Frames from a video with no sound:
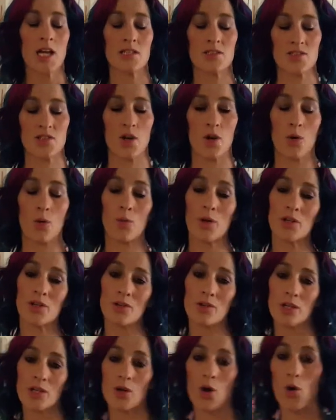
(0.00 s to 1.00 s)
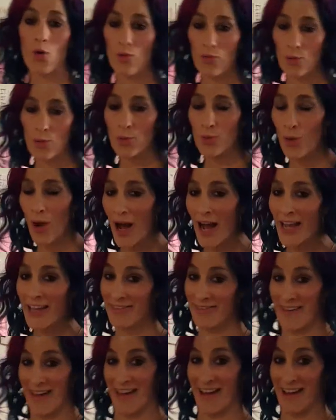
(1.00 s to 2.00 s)
And so when you can
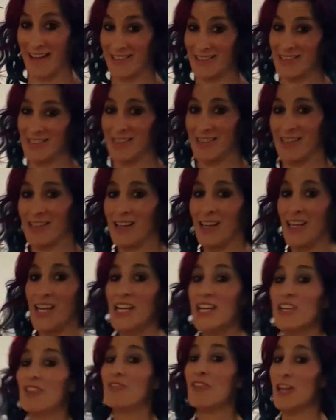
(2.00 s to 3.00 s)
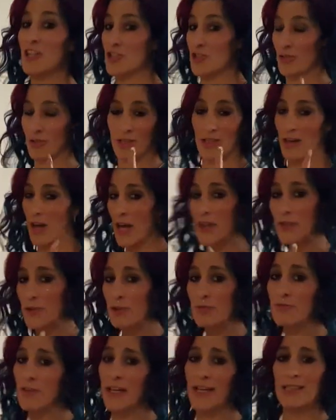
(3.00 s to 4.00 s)
override that, eventually, not
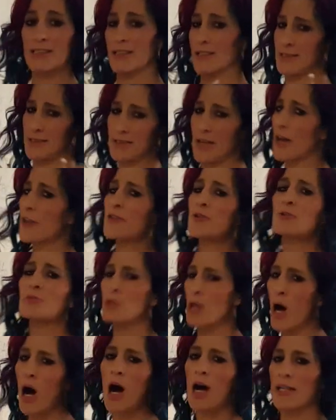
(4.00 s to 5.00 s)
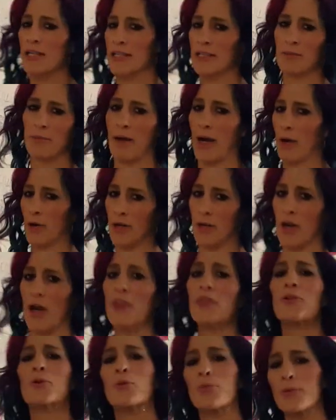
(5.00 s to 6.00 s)
through fakeness, not through talking about it,
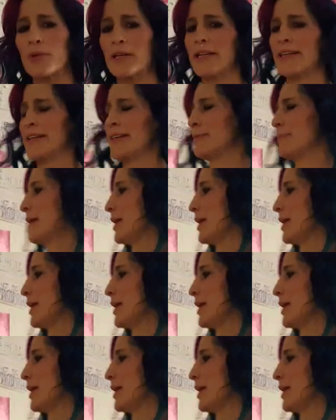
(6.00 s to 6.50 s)
not through reading